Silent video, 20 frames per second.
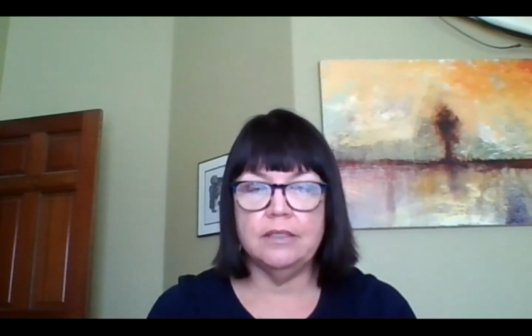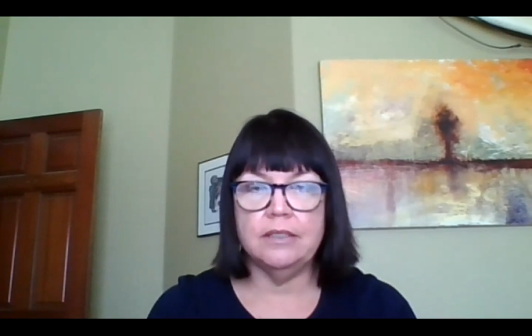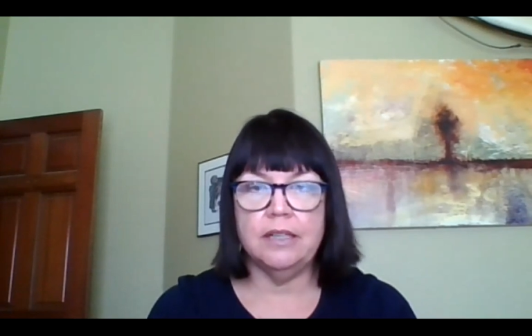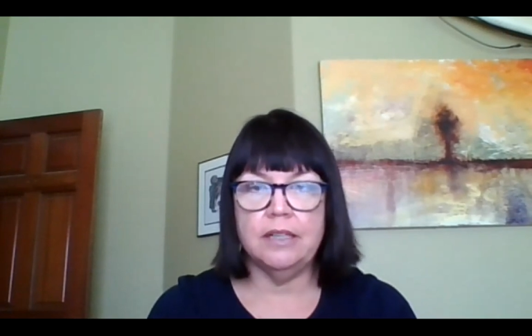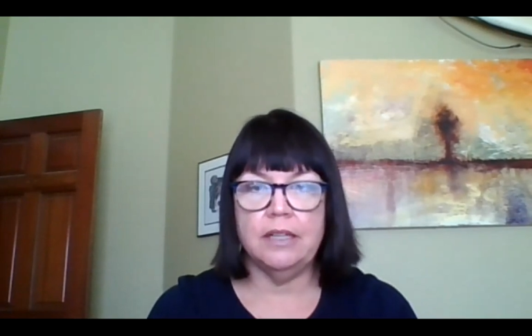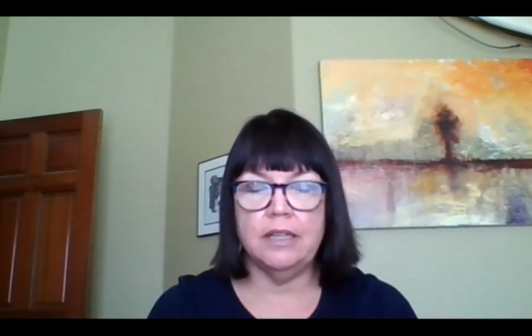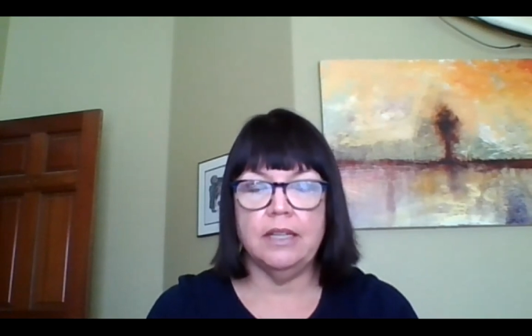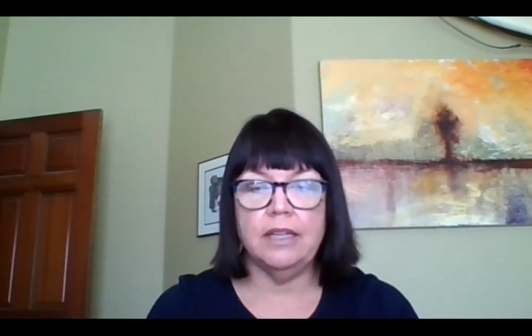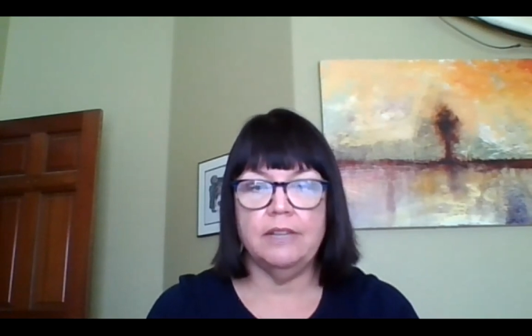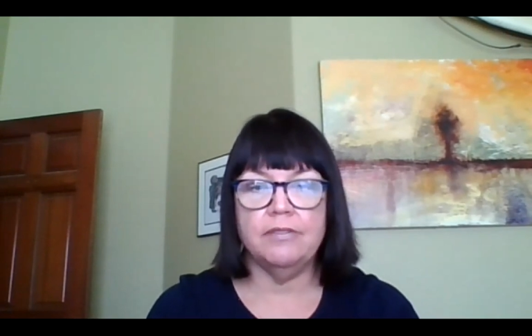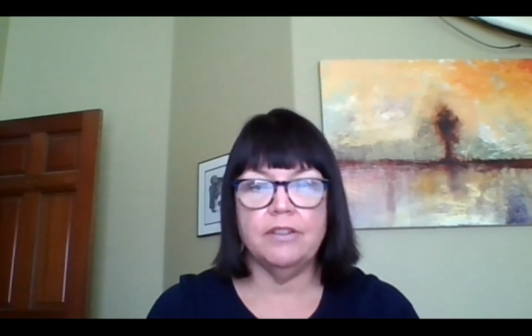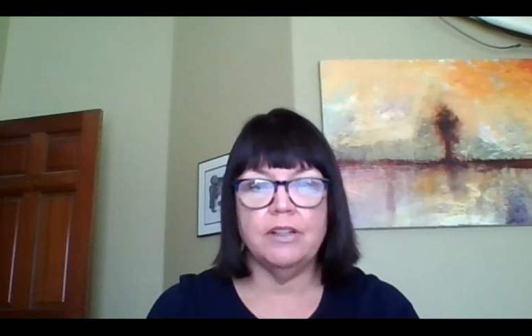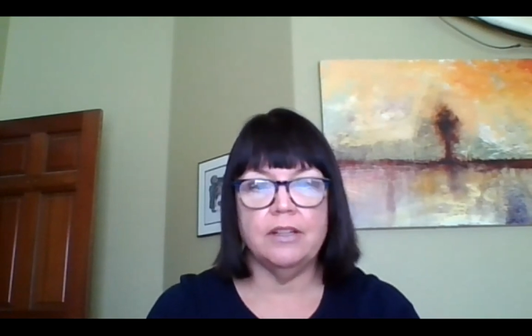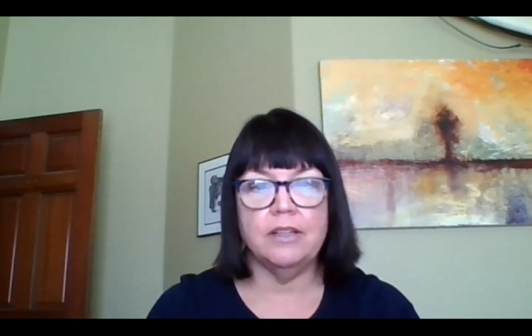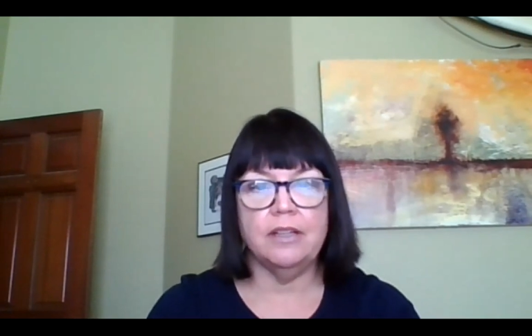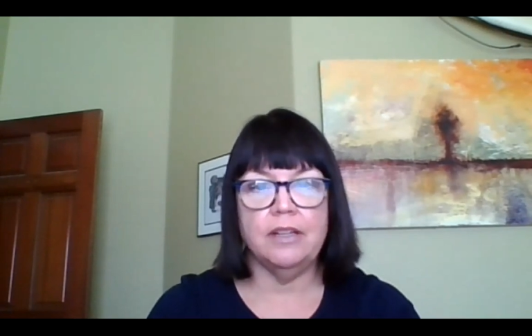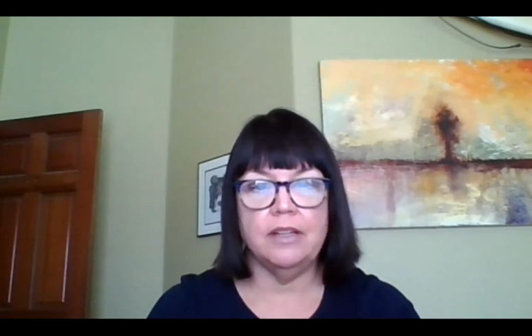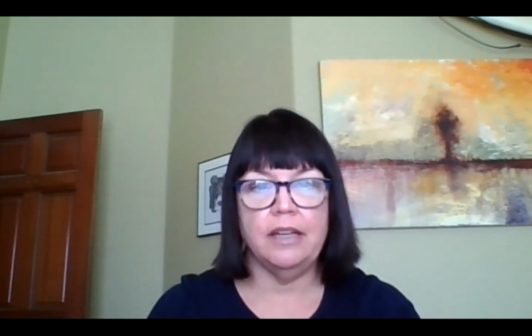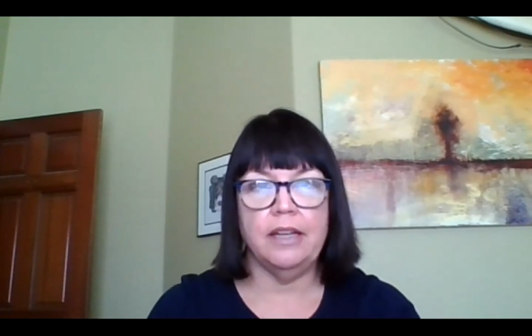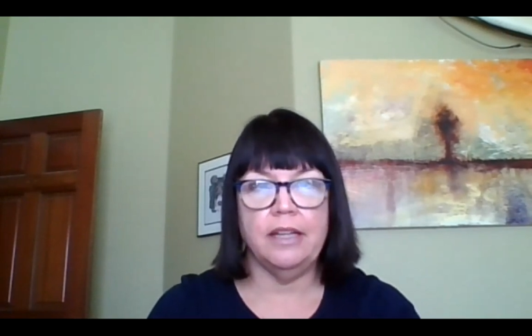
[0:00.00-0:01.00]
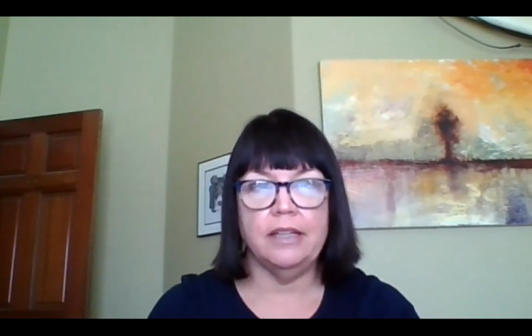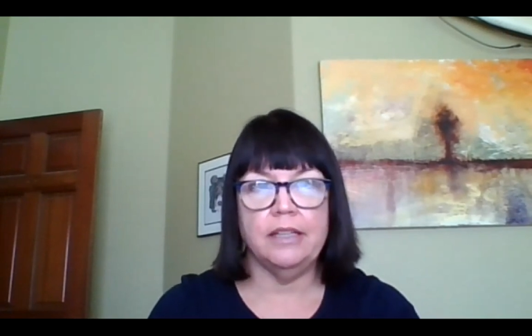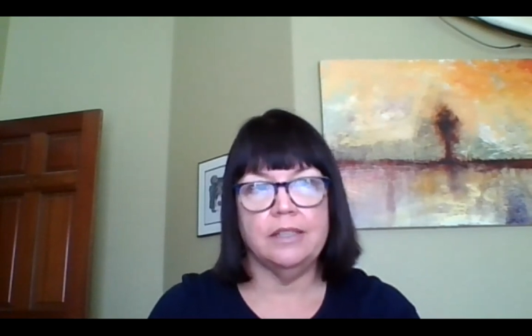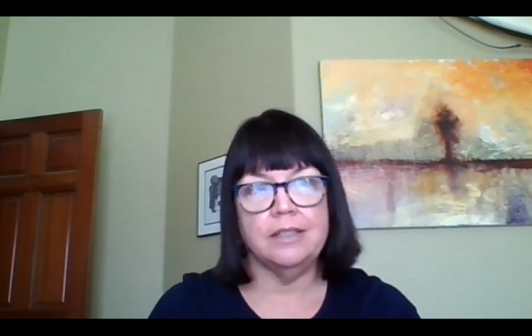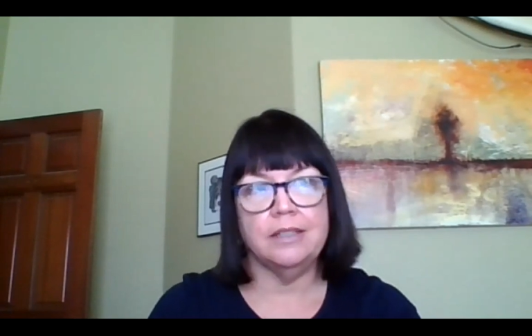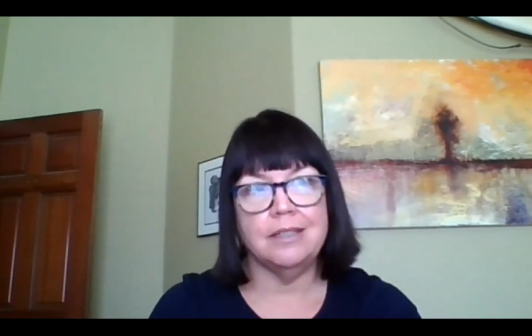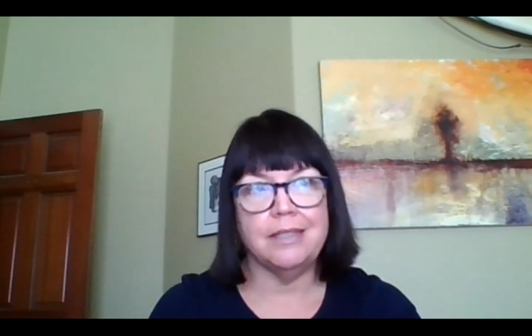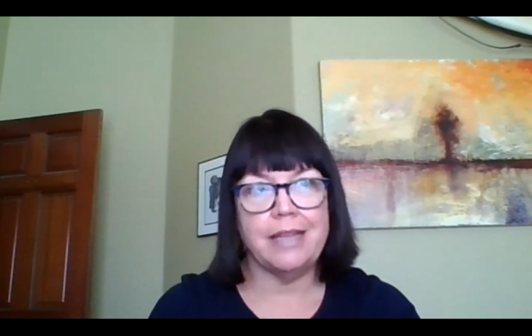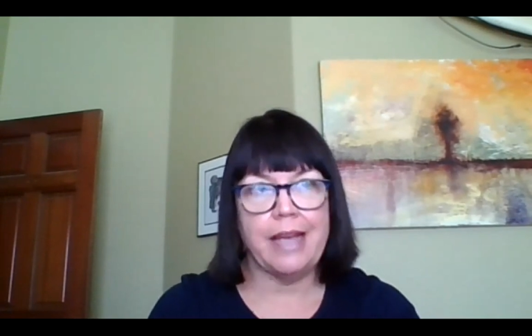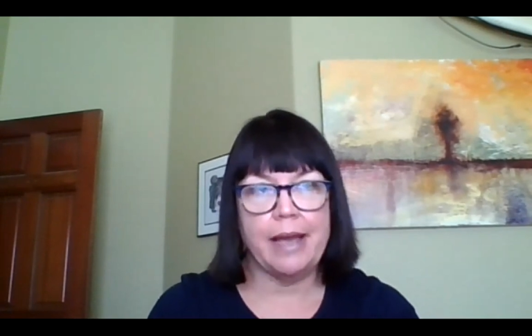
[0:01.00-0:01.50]
have
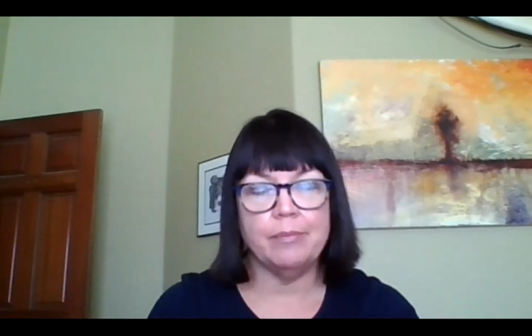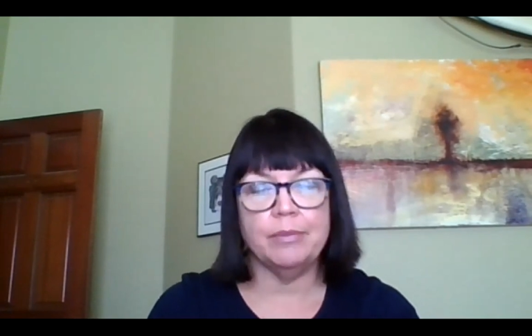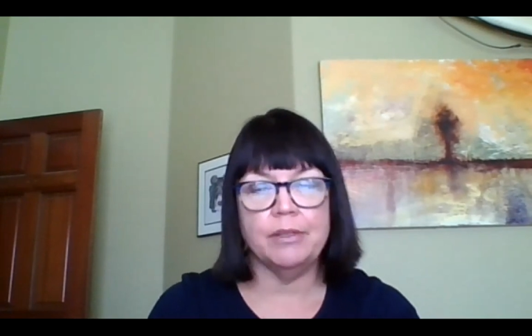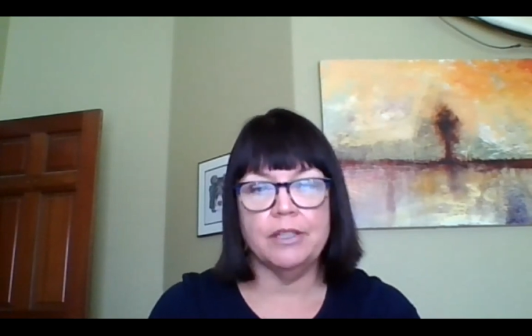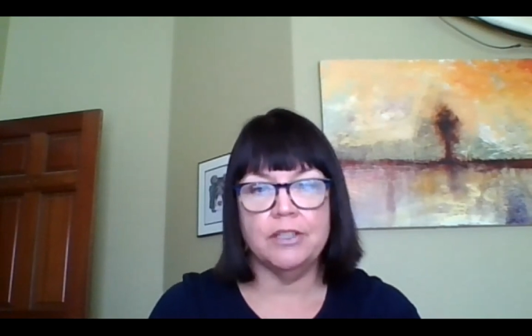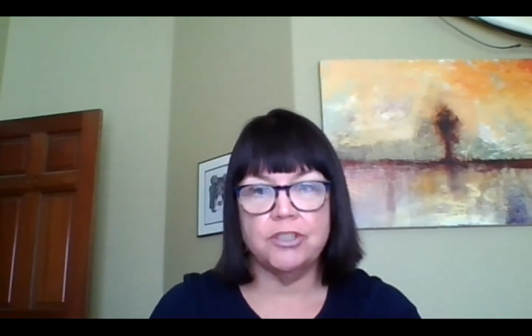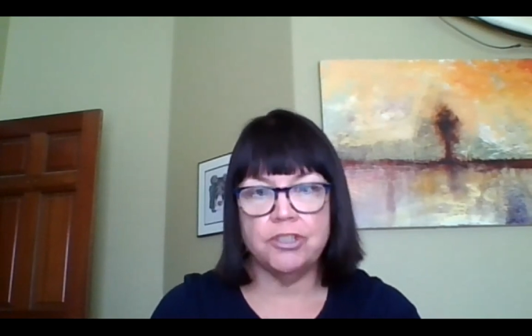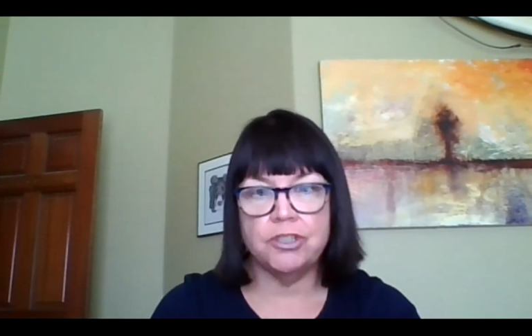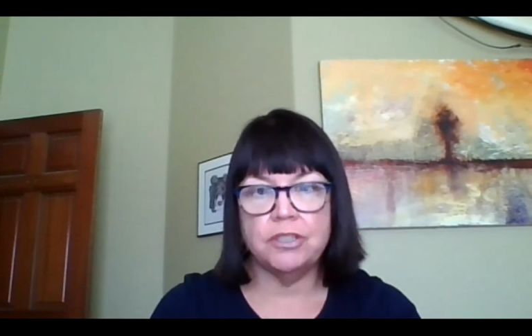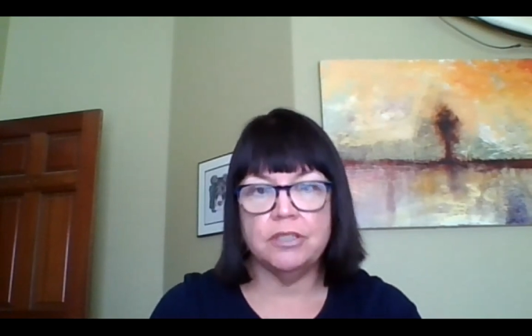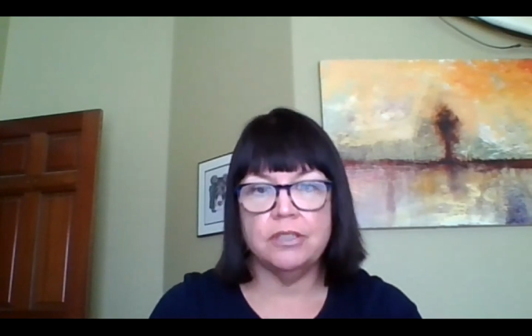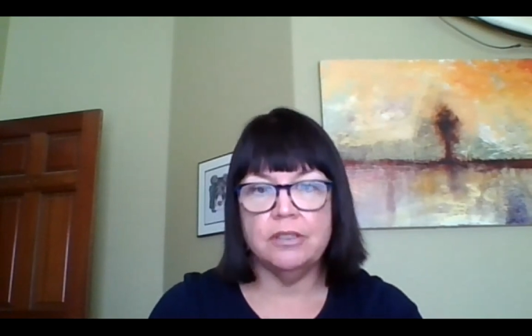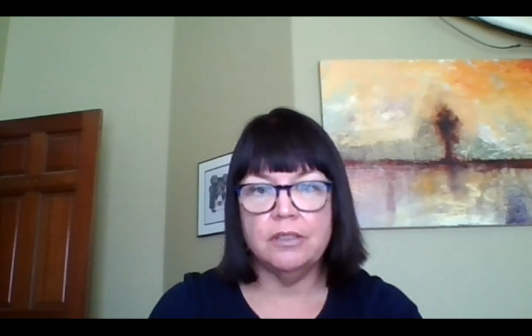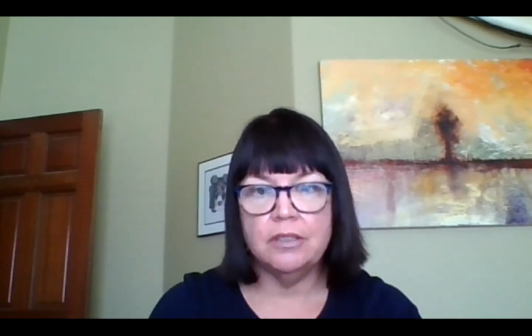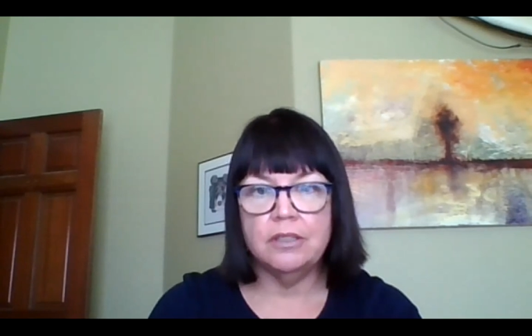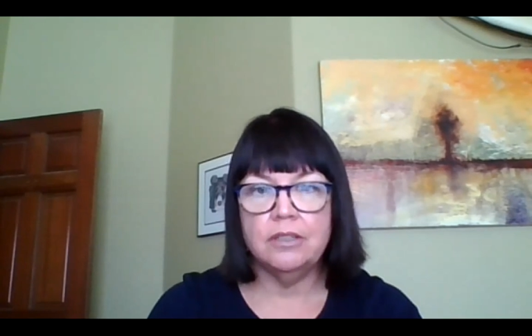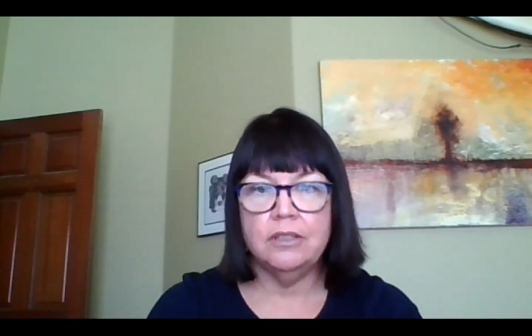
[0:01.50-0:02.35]
established